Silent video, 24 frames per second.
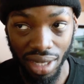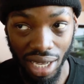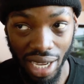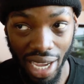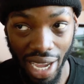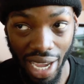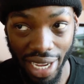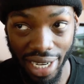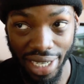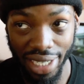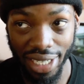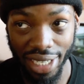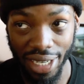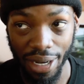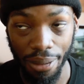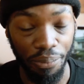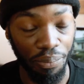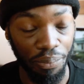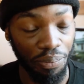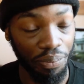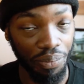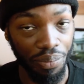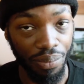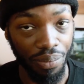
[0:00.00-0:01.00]
And
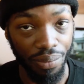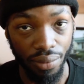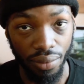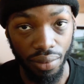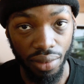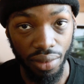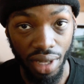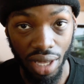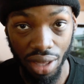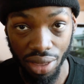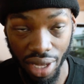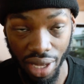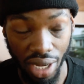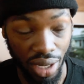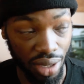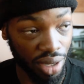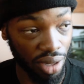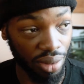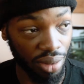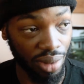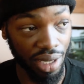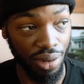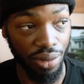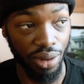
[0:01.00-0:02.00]
thank you
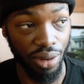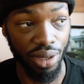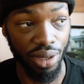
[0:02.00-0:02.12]
so much for